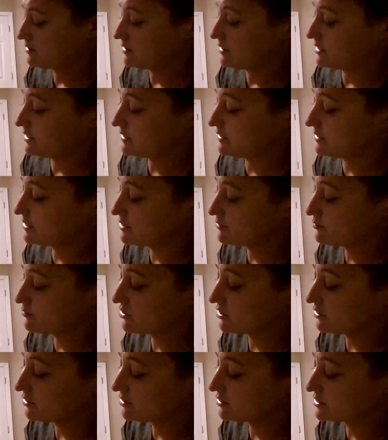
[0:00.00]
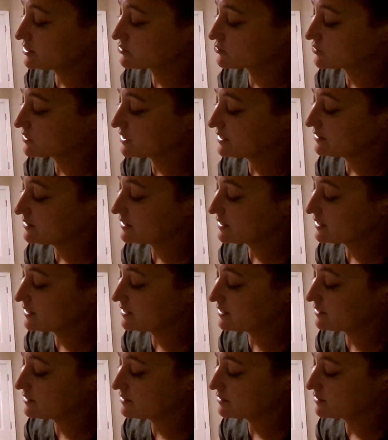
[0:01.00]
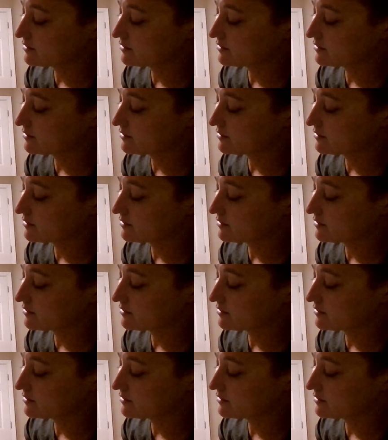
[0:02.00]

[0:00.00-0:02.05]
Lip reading: And then I'm going to color his right leg.